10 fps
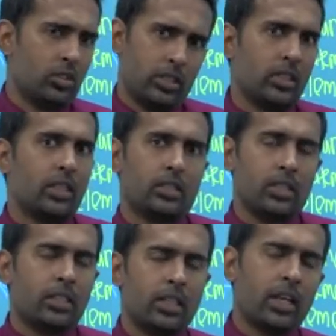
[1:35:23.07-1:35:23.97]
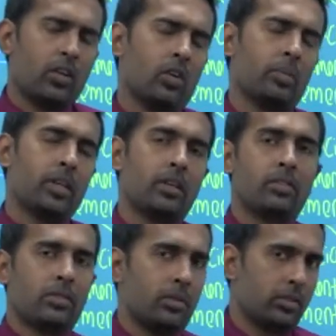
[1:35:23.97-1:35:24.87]
So it's, yes, it's an economic
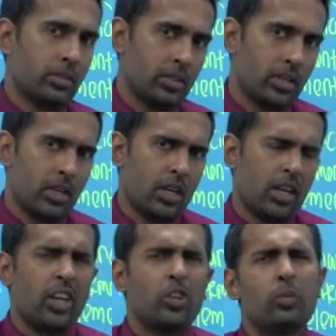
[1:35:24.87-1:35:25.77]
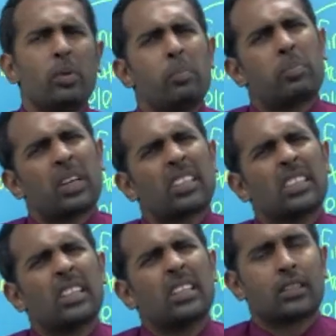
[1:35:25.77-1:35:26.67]
resource. It should be
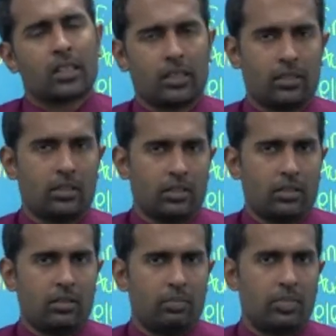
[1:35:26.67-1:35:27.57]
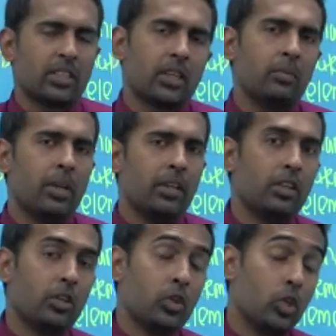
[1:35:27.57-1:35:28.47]
present. Present
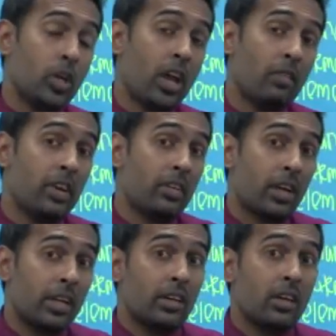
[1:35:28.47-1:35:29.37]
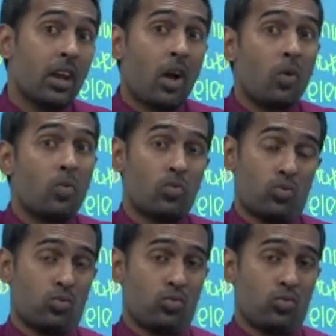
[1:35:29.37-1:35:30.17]
means you should have it right now.